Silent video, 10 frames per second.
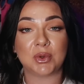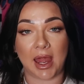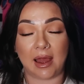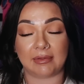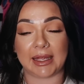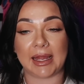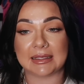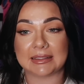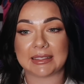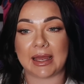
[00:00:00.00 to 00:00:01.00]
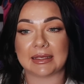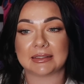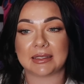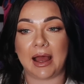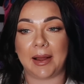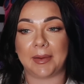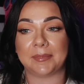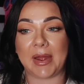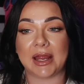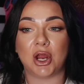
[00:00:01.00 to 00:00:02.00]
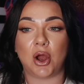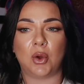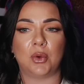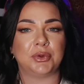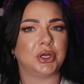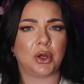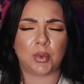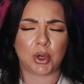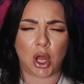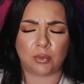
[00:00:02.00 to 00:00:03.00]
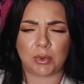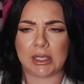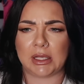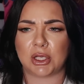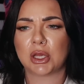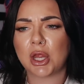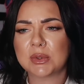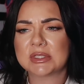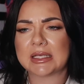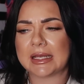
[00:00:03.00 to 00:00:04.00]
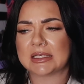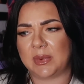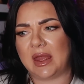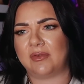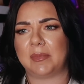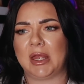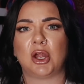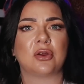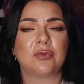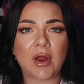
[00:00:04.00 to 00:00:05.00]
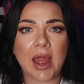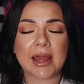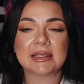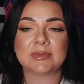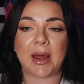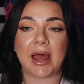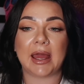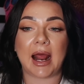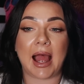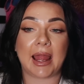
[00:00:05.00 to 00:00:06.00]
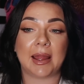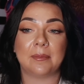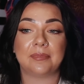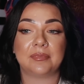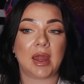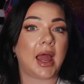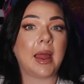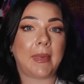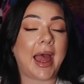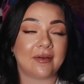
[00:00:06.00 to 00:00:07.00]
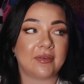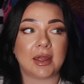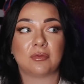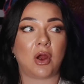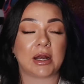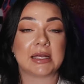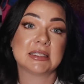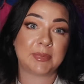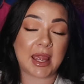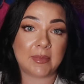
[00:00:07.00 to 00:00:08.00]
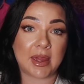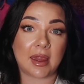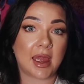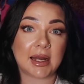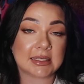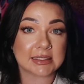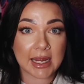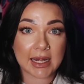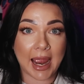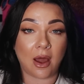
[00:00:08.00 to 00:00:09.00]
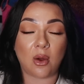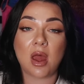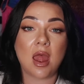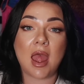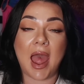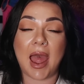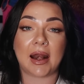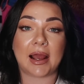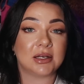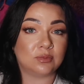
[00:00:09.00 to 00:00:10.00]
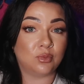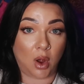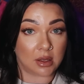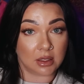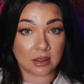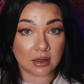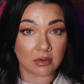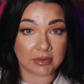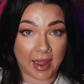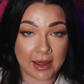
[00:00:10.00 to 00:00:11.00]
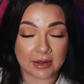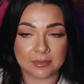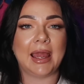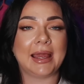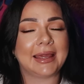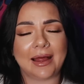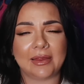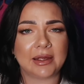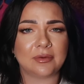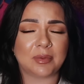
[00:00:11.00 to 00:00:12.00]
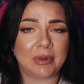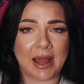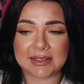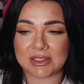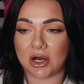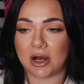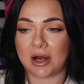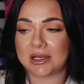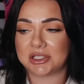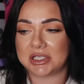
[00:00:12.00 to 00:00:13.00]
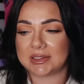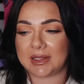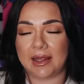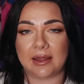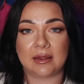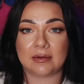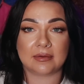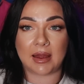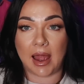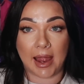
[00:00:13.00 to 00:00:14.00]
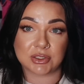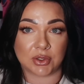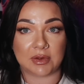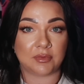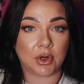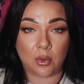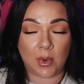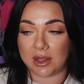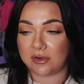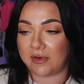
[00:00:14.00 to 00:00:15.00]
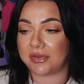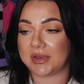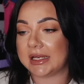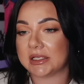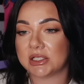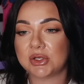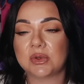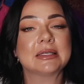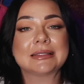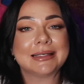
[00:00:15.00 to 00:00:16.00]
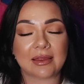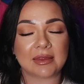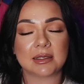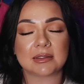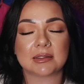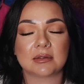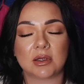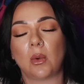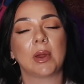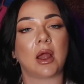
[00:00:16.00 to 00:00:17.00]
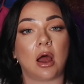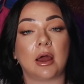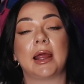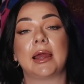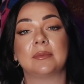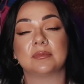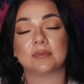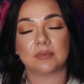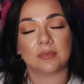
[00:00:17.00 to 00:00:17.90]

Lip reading: Kelly and says, I know, we're not really the closest. We haven't been good friends, but I'm having Ronnie's baby any day now, and I want you to know that. And Kelly replies to her, and she's like, I don't even know why you felt the need to do this. Nothing's going on.